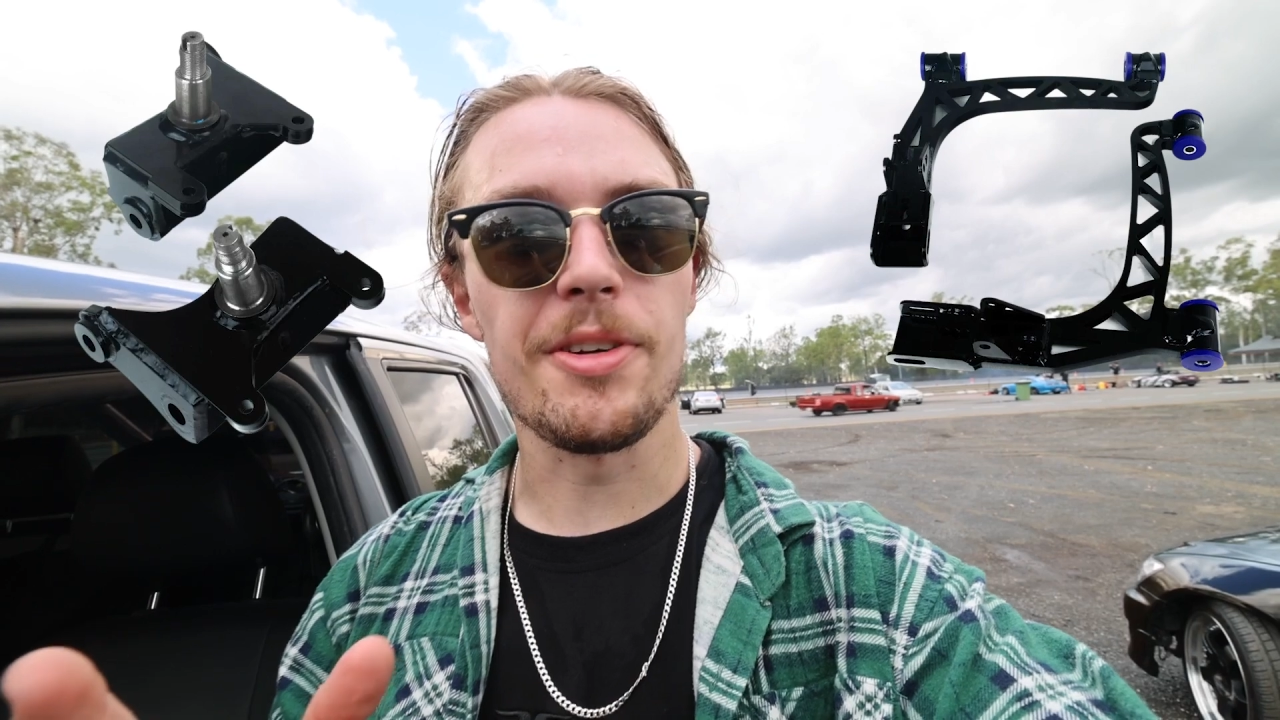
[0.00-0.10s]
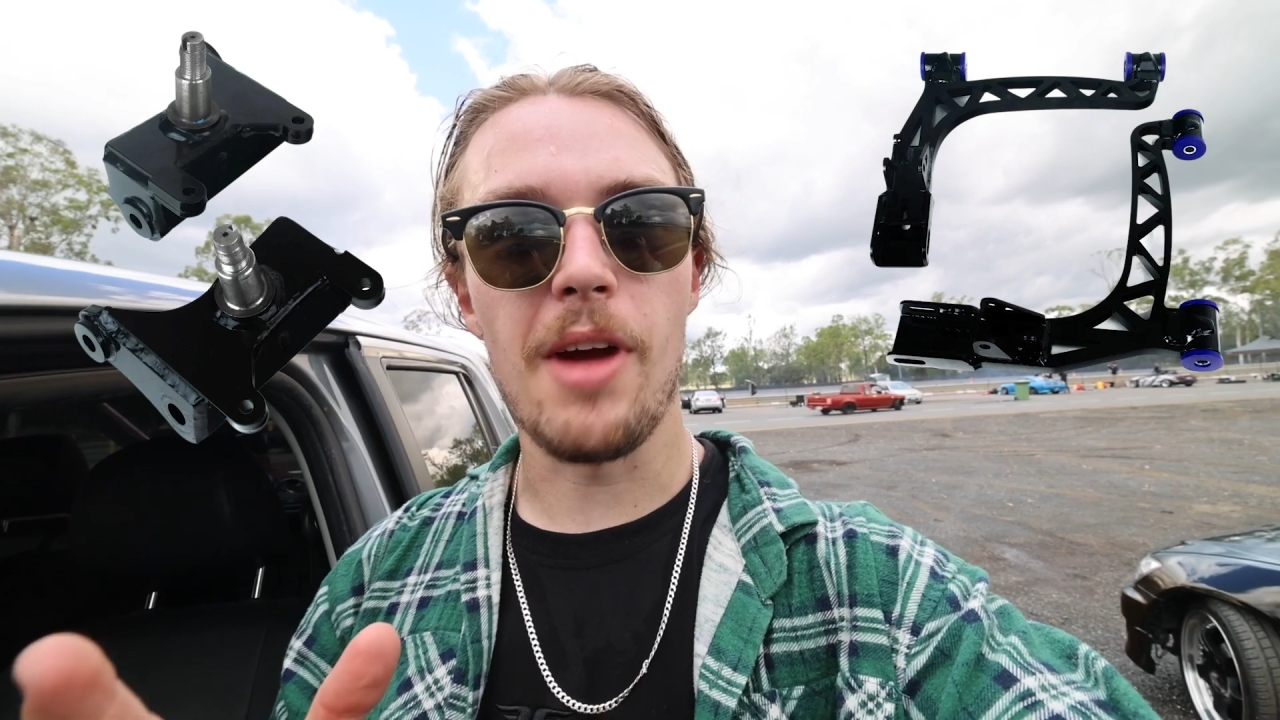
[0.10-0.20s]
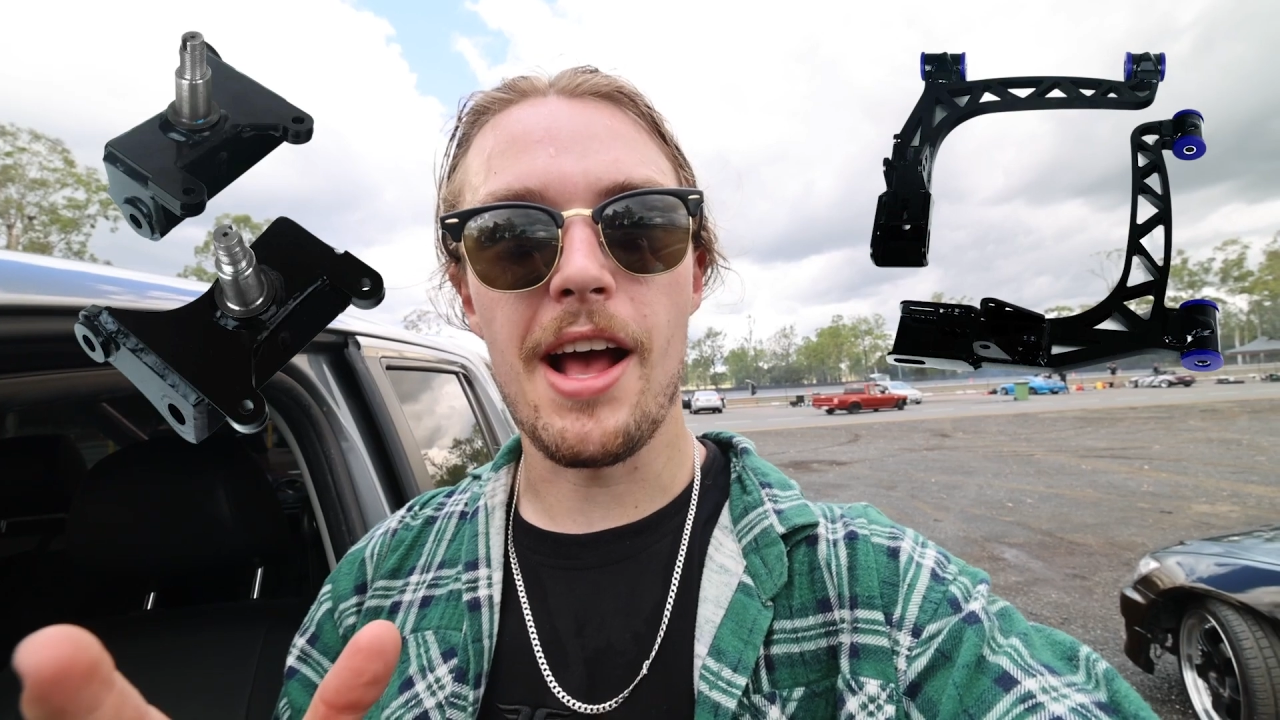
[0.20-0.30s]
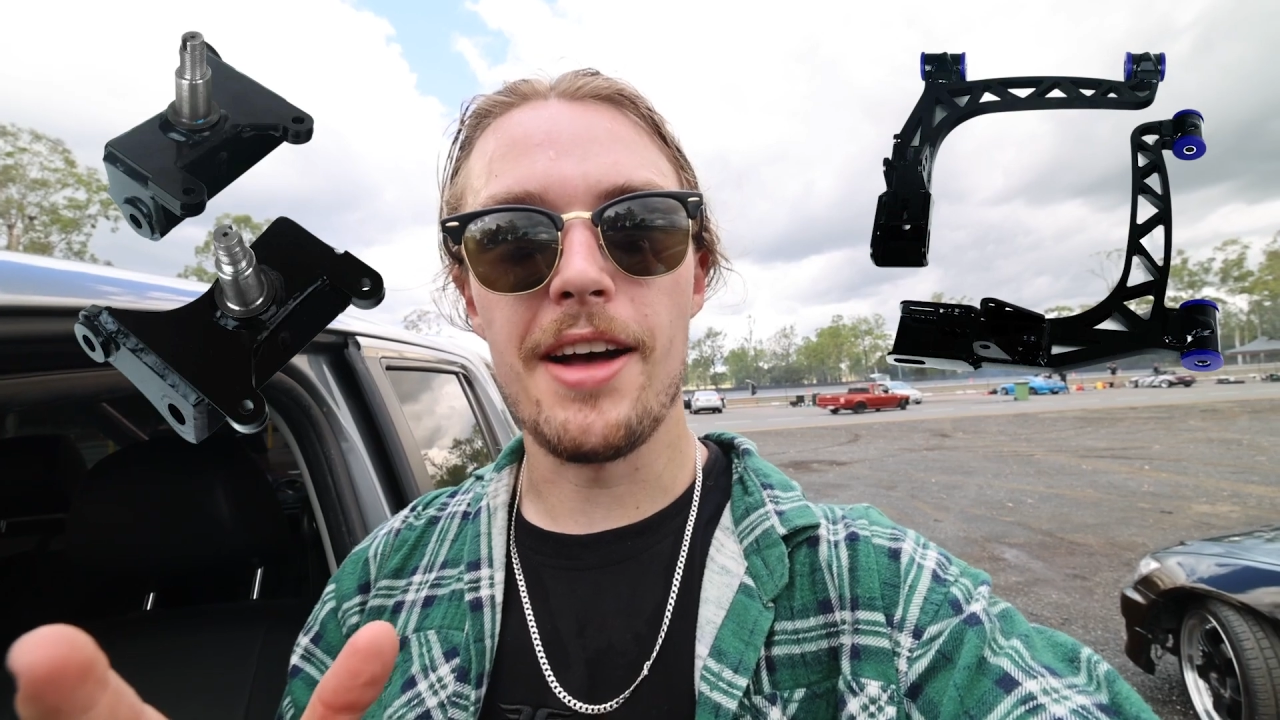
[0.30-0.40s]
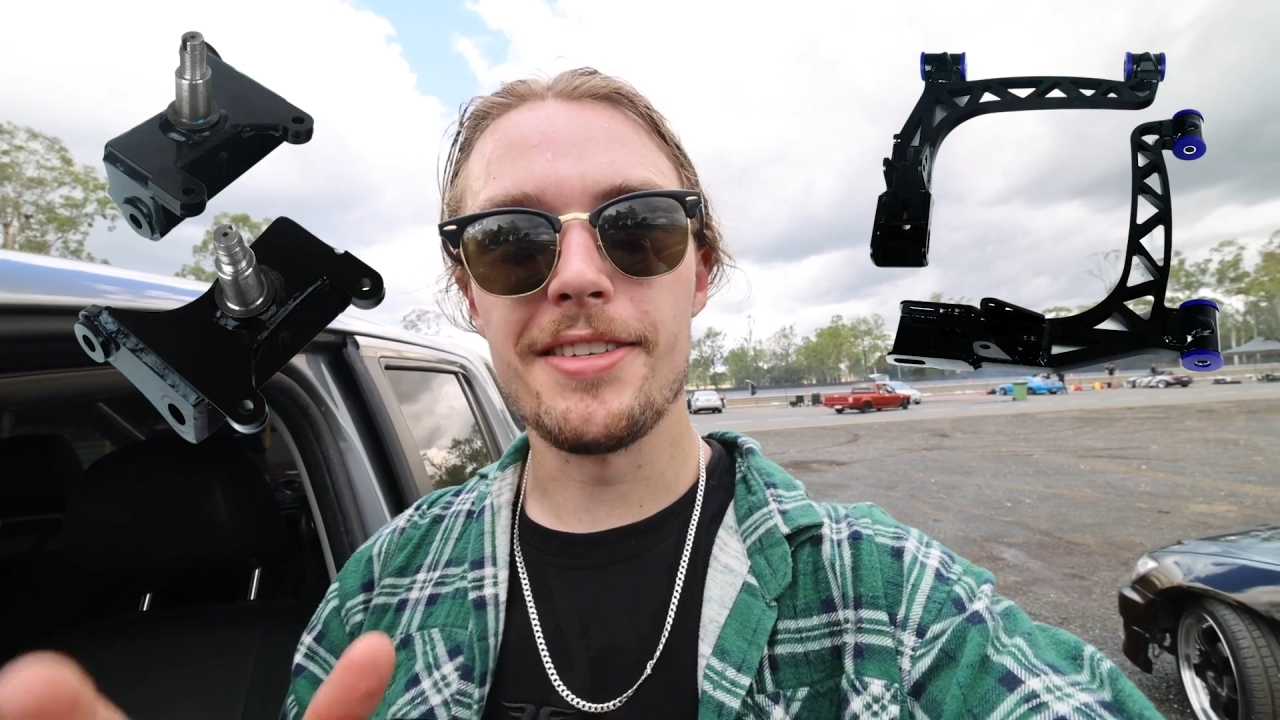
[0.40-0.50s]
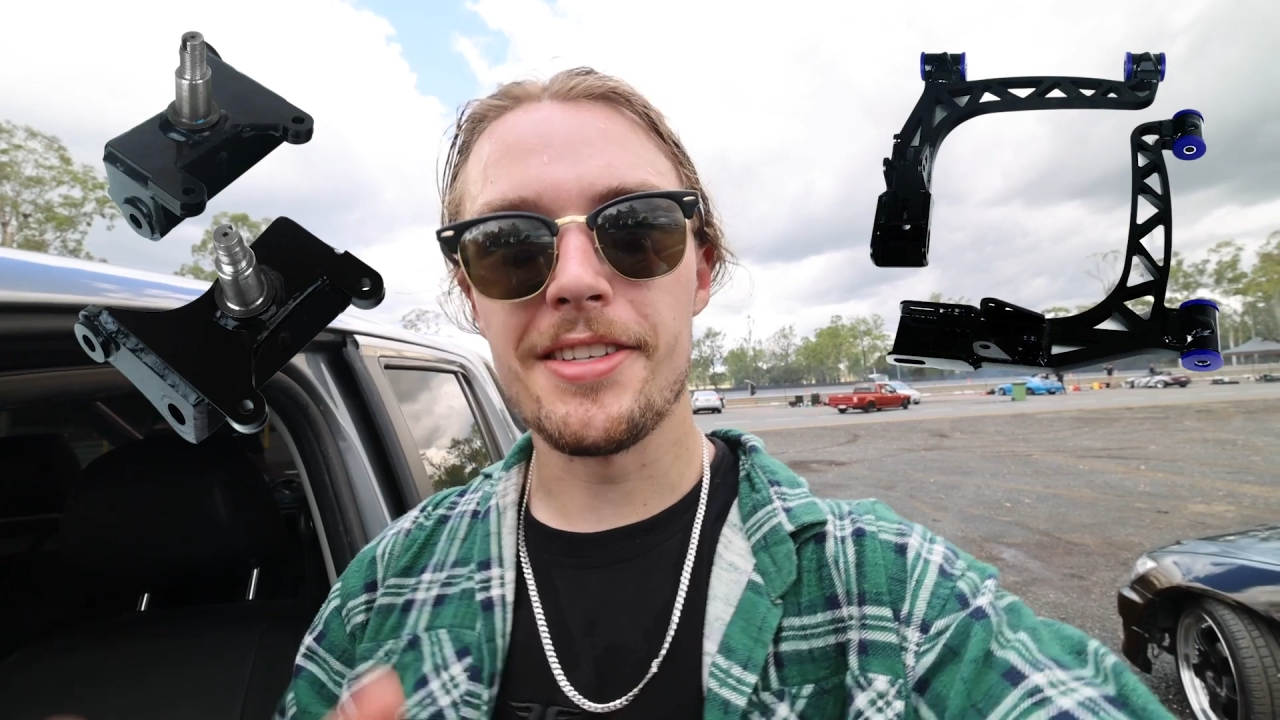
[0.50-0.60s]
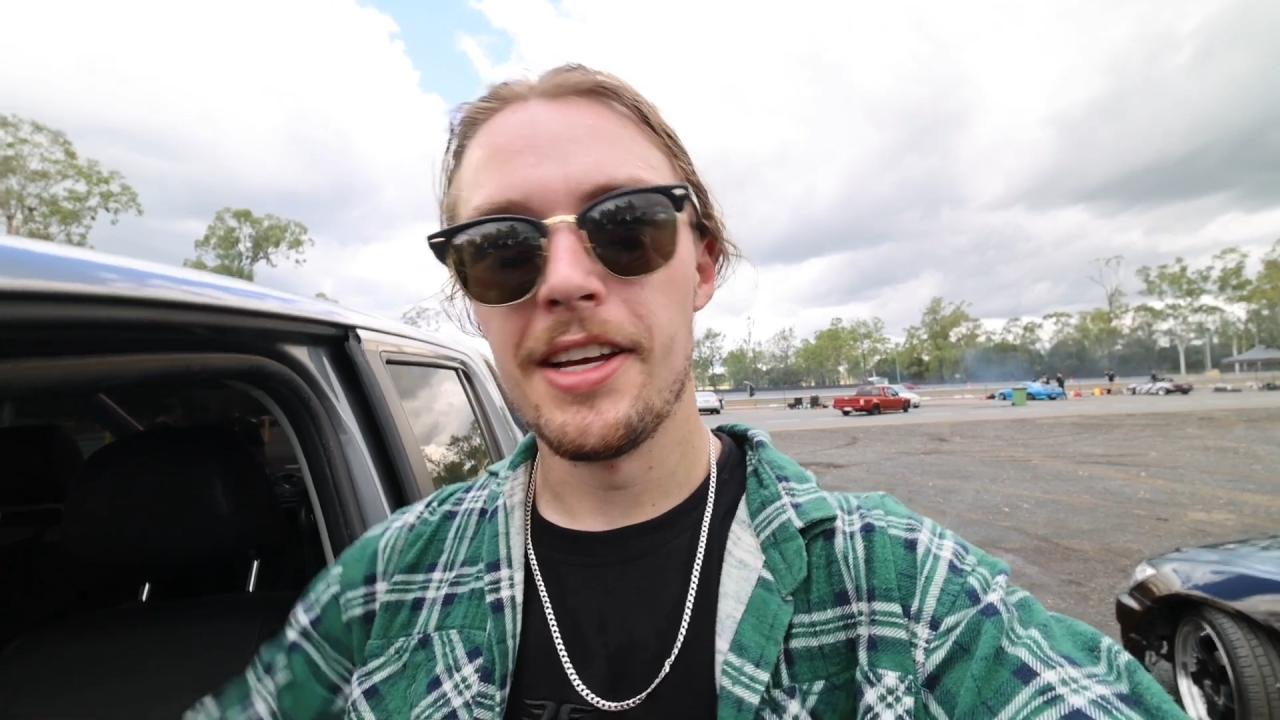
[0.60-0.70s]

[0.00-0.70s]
around.